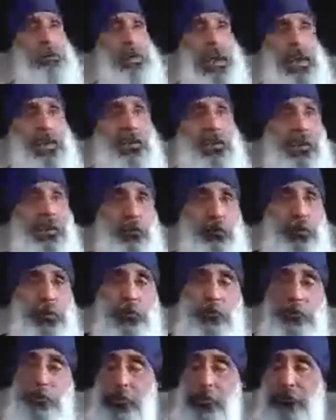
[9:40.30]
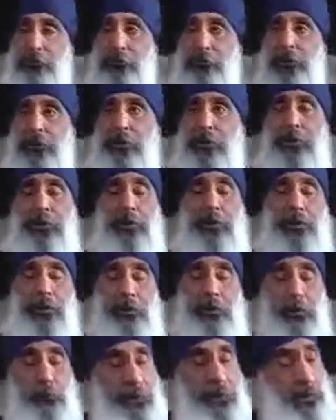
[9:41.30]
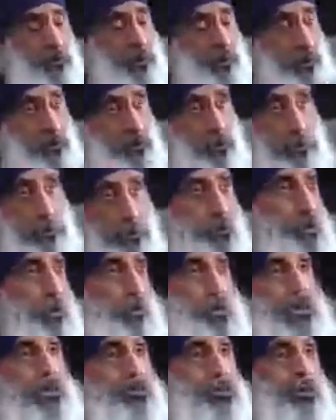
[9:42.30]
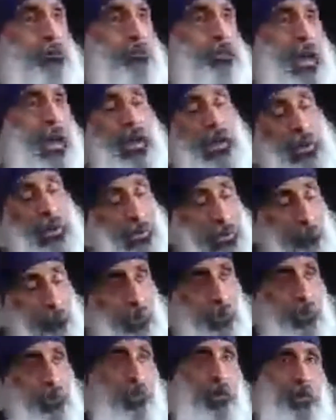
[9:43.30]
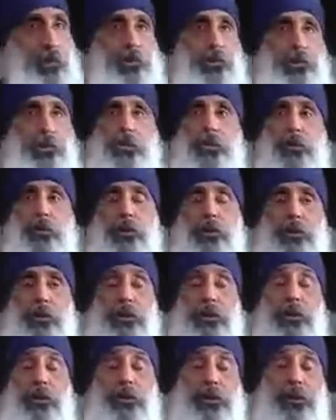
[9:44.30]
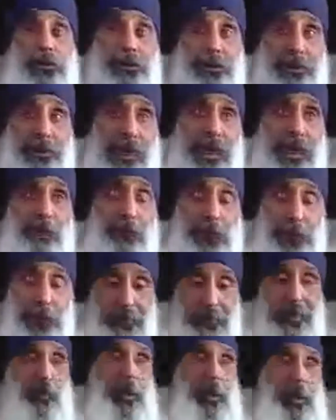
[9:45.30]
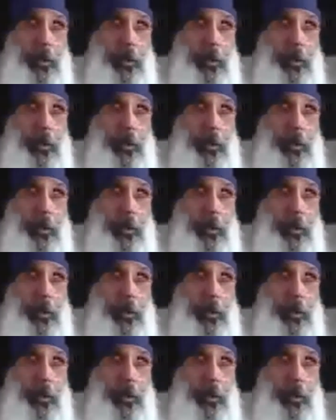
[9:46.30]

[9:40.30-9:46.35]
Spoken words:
Canada with the children, people broke away from that. They were hurt. The same is now